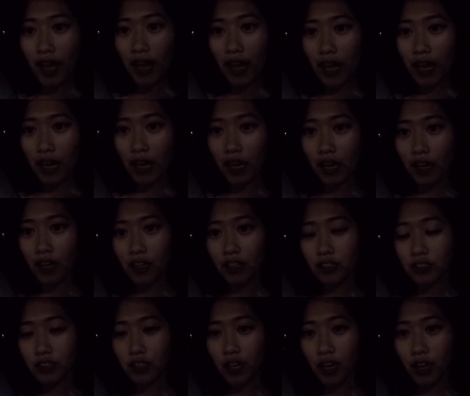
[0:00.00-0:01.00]

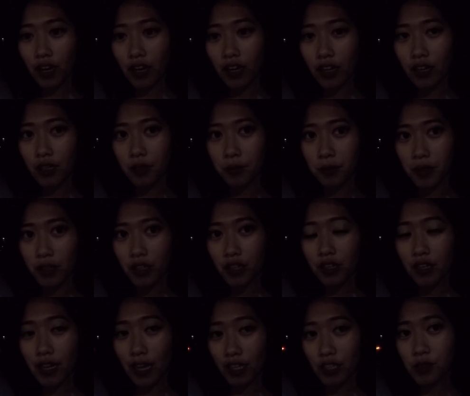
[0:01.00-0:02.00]
And um,
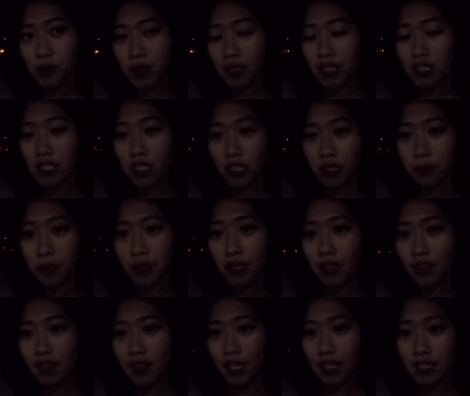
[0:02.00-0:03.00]
next week is going to
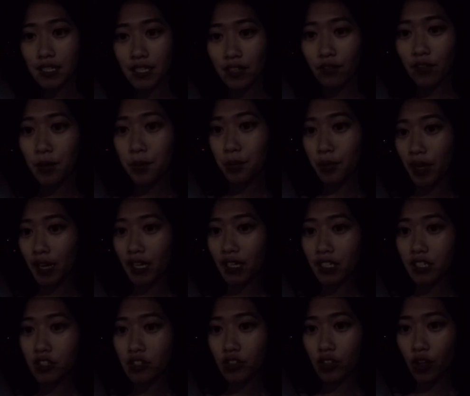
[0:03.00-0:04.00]
be Thanksgiving break,
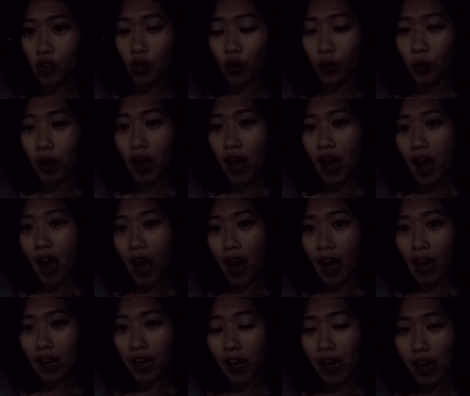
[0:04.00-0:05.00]
so
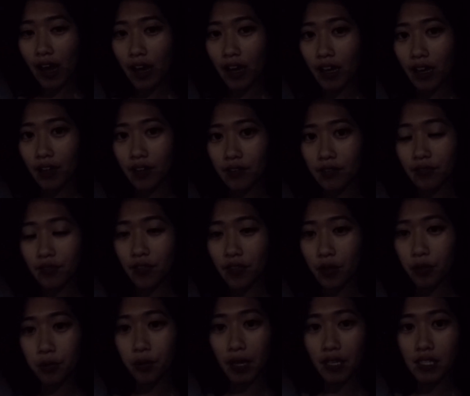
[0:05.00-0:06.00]
I have
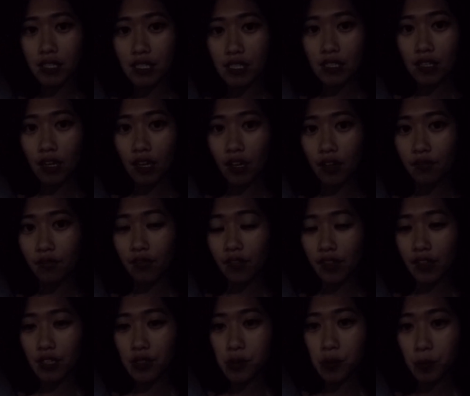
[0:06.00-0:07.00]
the rest of
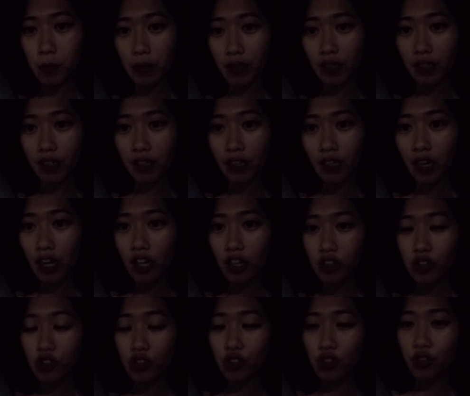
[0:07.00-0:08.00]
this week
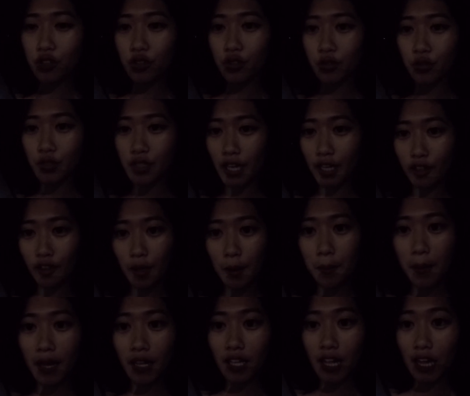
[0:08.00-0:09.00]
to decorate
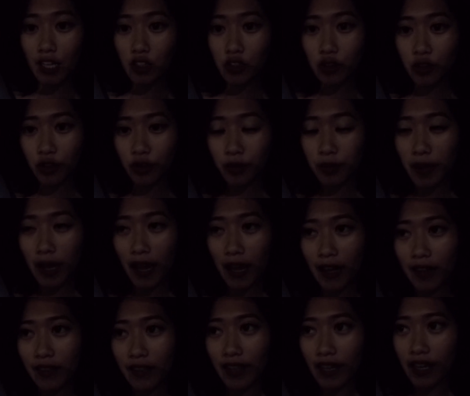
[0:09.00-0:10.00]
my classroom,
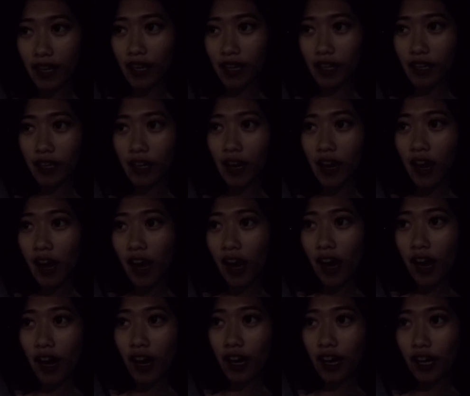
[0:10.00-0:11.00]
and then
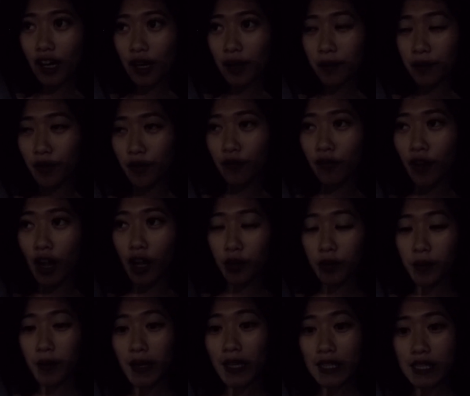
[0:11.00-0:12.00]
um, the
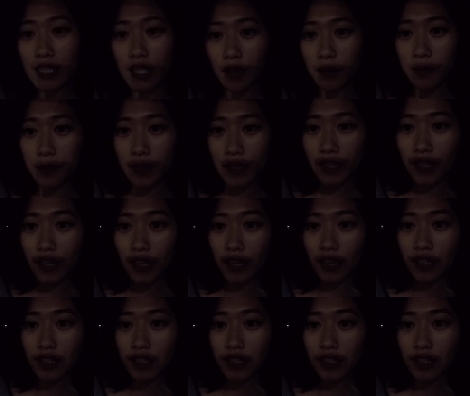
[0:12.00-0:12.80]
following week is going to be